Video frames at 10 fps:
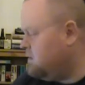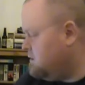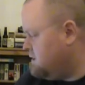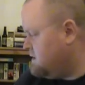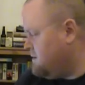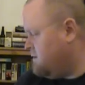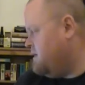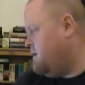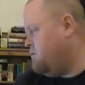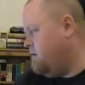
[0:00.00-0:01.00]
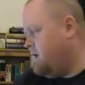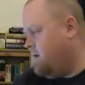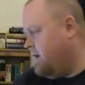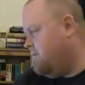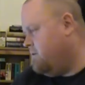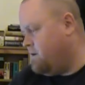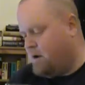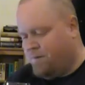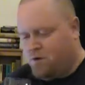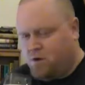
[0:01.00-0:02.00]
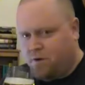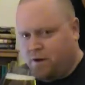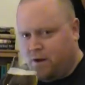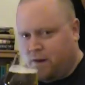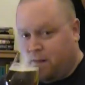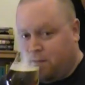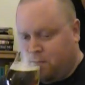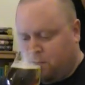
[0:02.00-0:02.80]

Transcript: I'll probably know it if I'll have a look on the internet.